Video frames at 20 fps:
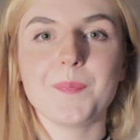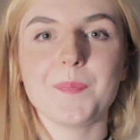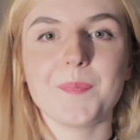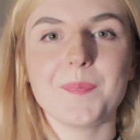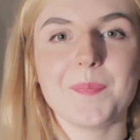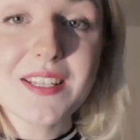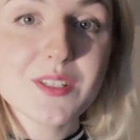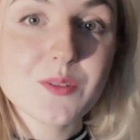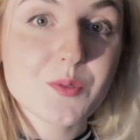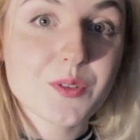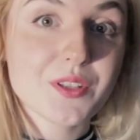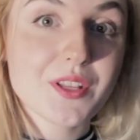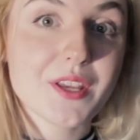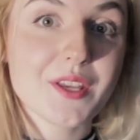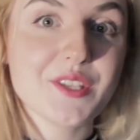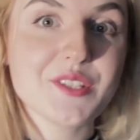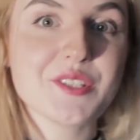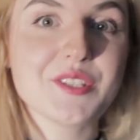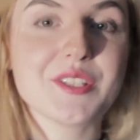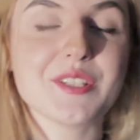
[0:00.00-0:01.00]
Next, what I
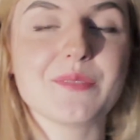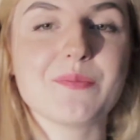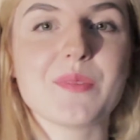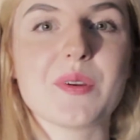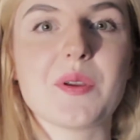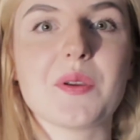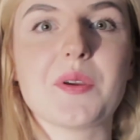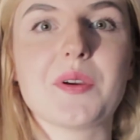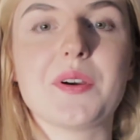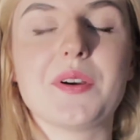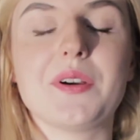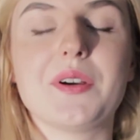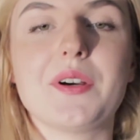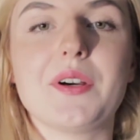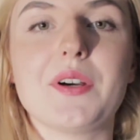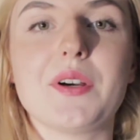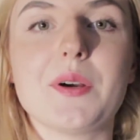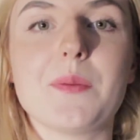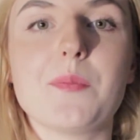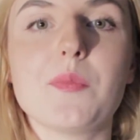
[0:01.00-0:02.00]
used in my
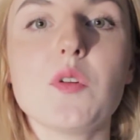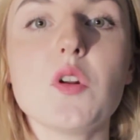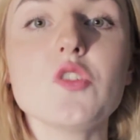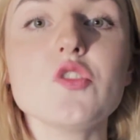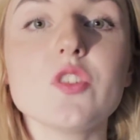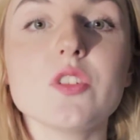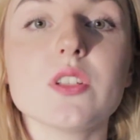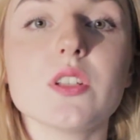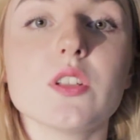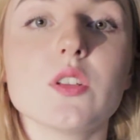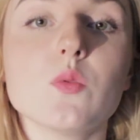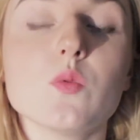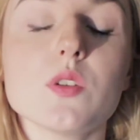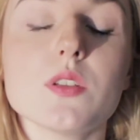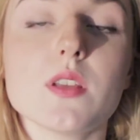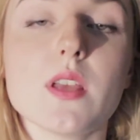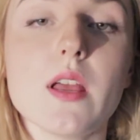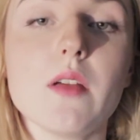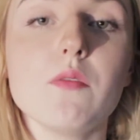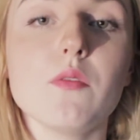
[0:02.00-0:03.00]
project, it
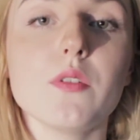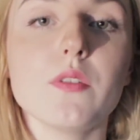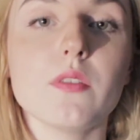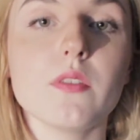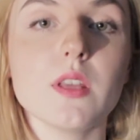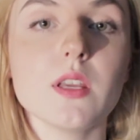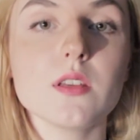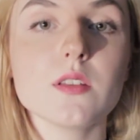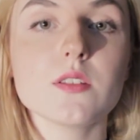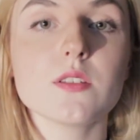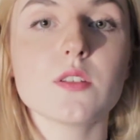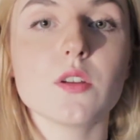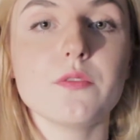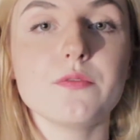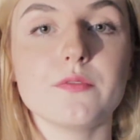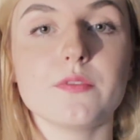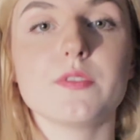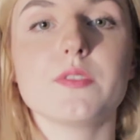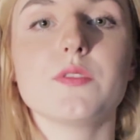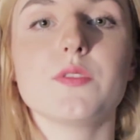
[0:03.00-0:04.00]
was Everthings
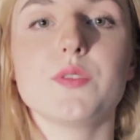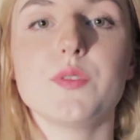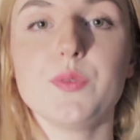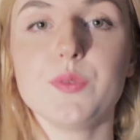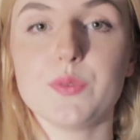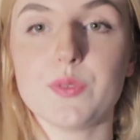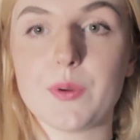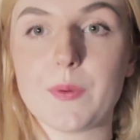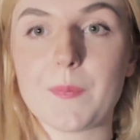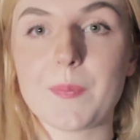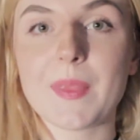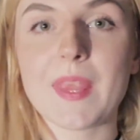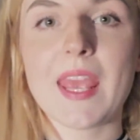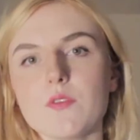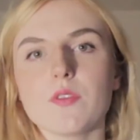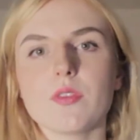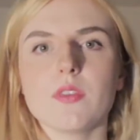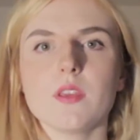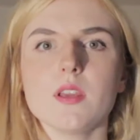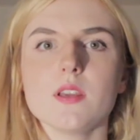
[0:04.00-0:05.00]
Software Studio.
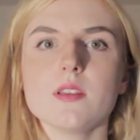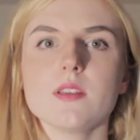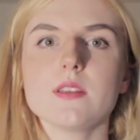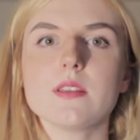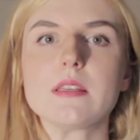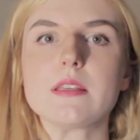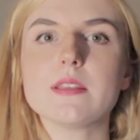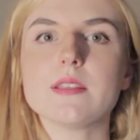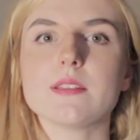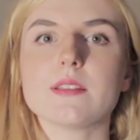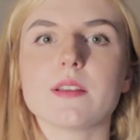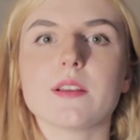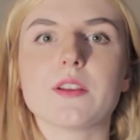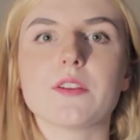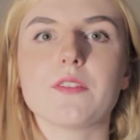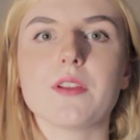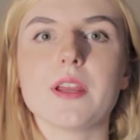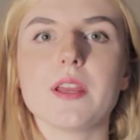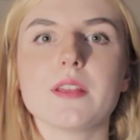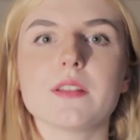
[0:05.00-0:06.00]
Everthings is a
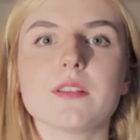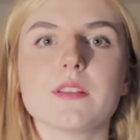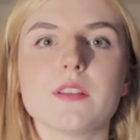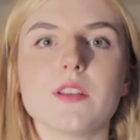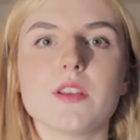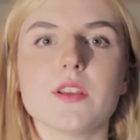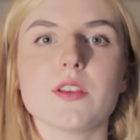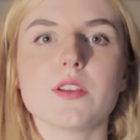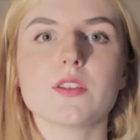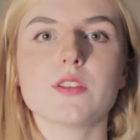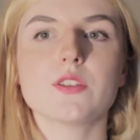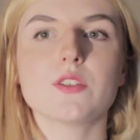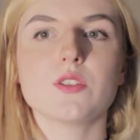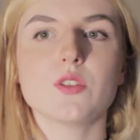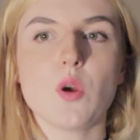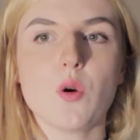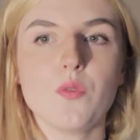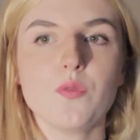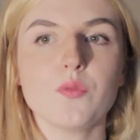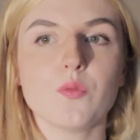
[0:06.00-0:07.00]
great
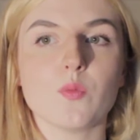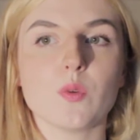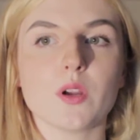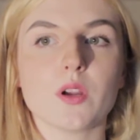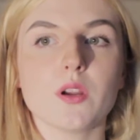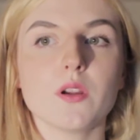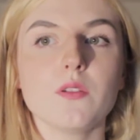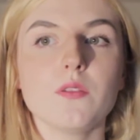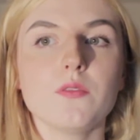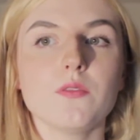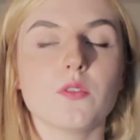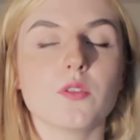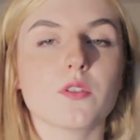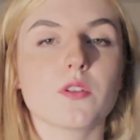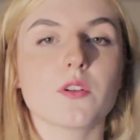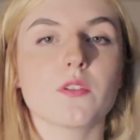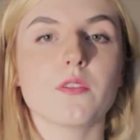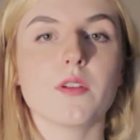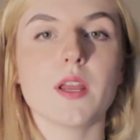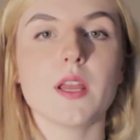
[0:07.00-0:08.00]
software for
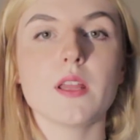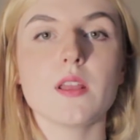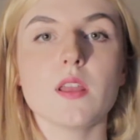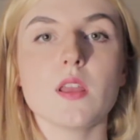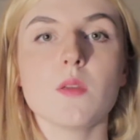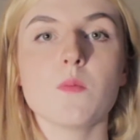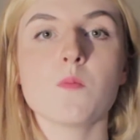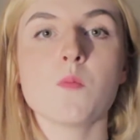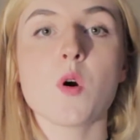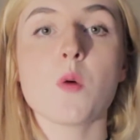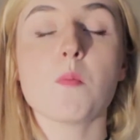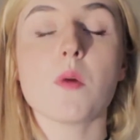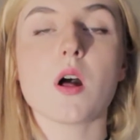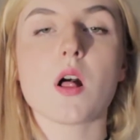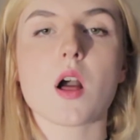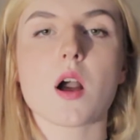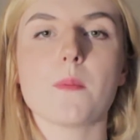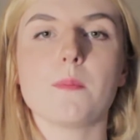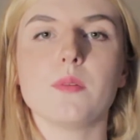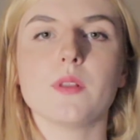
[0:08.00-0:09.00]
creating
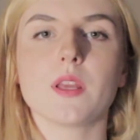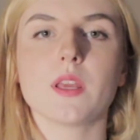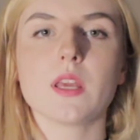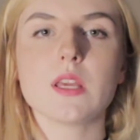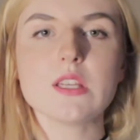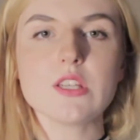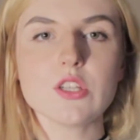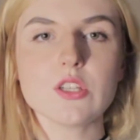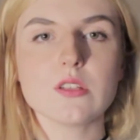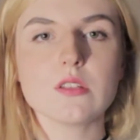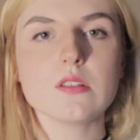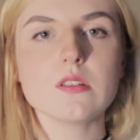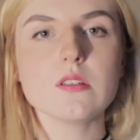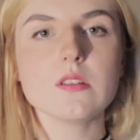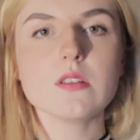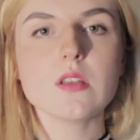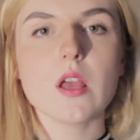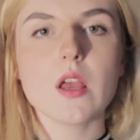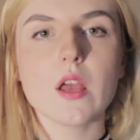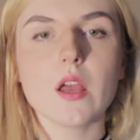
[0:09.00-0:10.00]
mobile
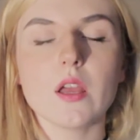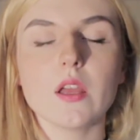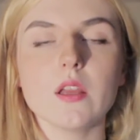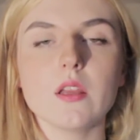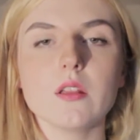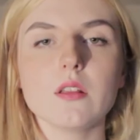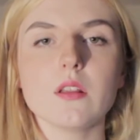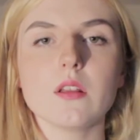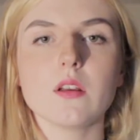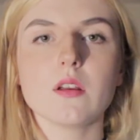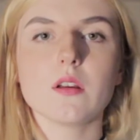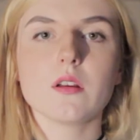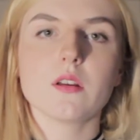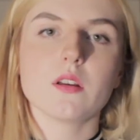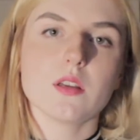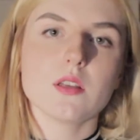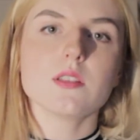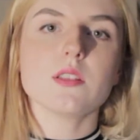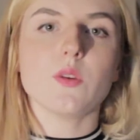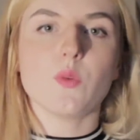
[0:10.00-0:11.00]
applications in an
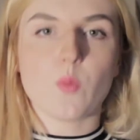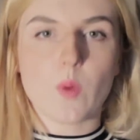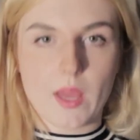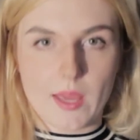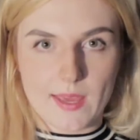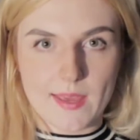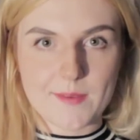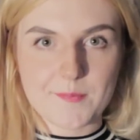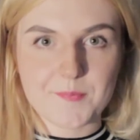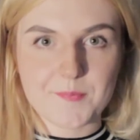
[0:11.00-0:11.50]
easy way.